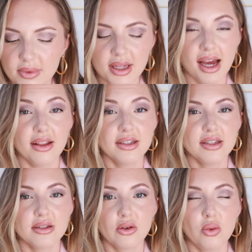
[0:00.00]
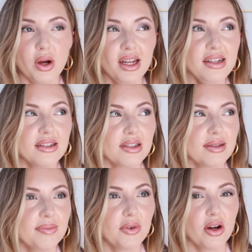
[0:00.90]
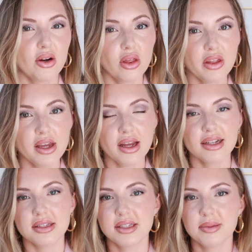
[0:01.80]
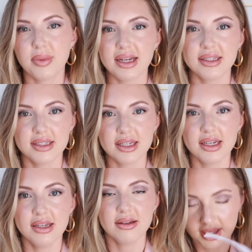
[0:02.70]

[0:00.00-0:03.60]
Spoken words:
Yeah, this is quite earthy and spicy.